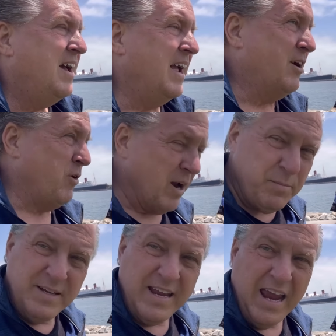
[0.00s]

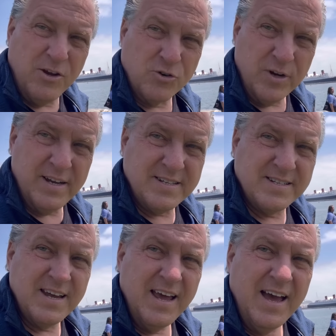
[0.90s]
incredibly
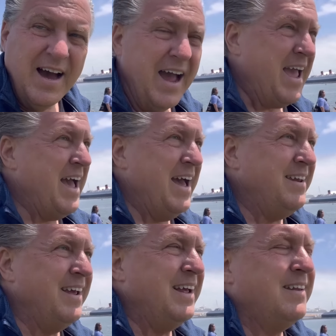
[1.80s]
dangerous,
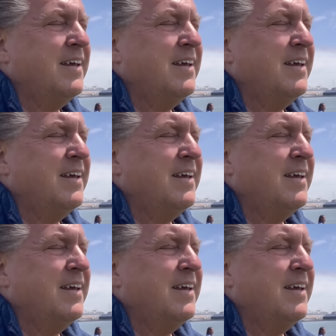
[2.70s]
and it.